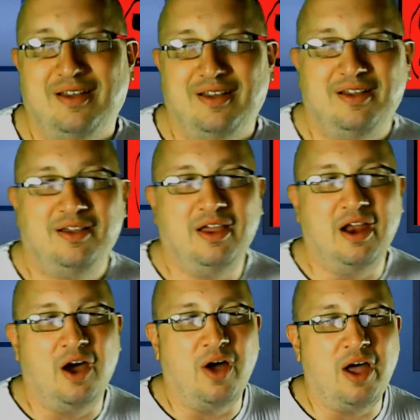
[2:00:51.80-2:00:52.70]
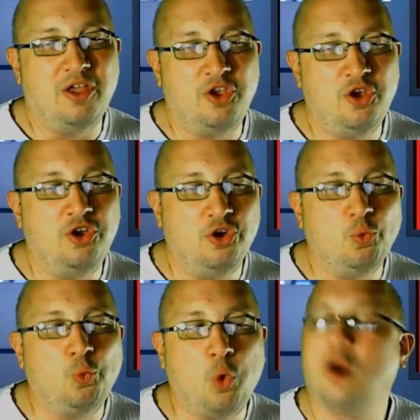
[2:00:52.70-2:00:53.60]
You know, you're
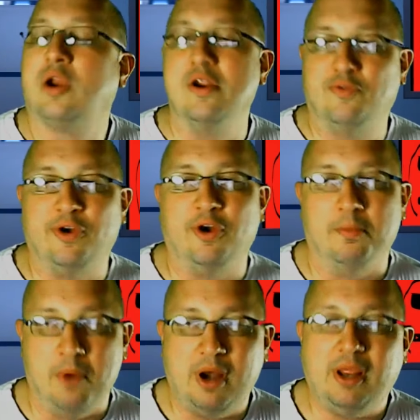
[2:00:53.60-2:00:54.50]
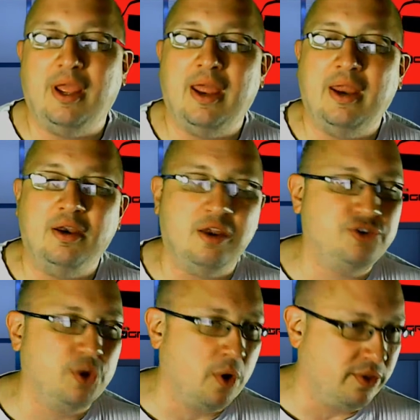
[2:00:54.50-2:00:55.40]
working for your money, and
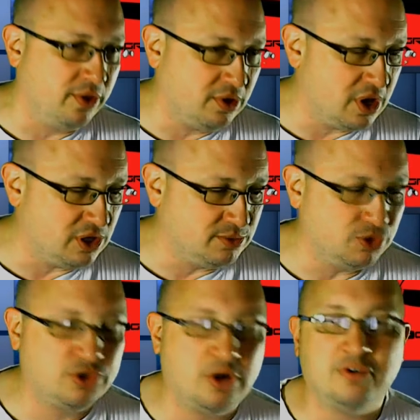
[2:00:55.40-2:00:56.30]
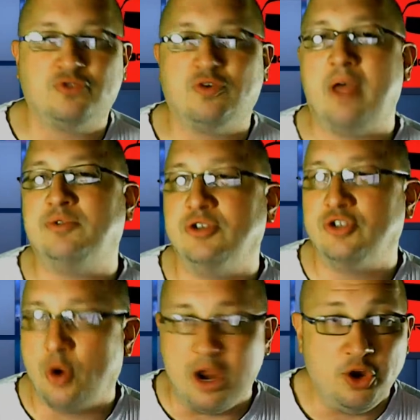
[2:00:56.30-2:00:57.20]
so are the customer service reps, and
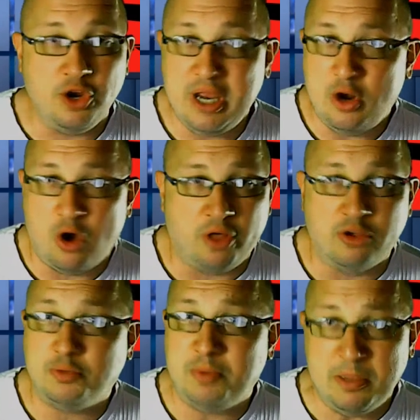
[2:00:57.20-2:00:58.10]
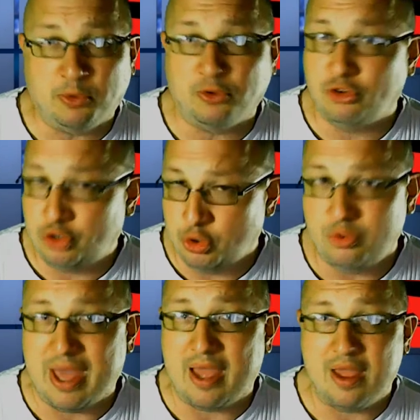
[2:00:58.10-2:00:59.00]
you need all those people to do
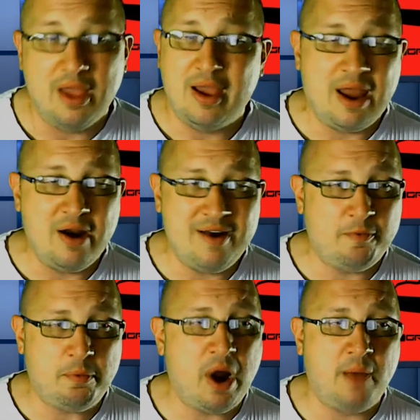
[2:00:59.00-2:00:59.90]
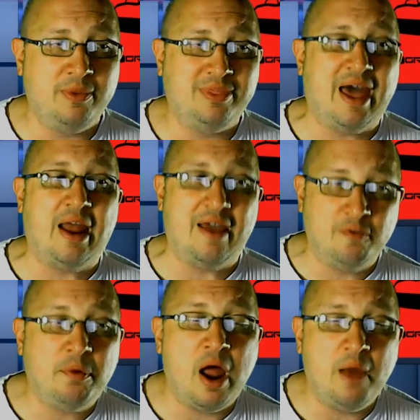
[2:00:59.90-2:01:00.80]
that. I don't have a problem with that. I have a
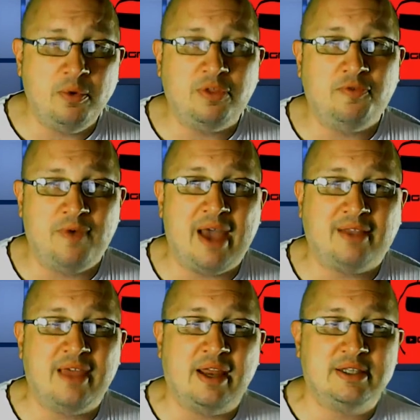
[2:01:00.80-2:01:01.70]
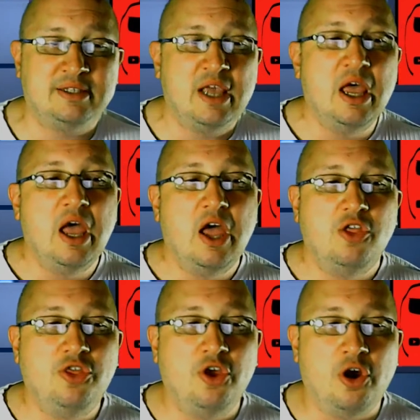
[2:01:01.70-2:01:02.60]
problem with the fact that
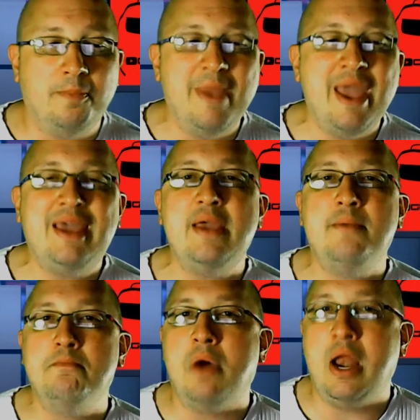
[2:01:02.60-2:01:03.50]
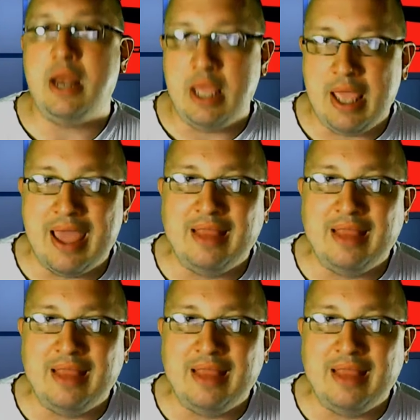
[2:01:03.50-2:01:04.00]
they're making money and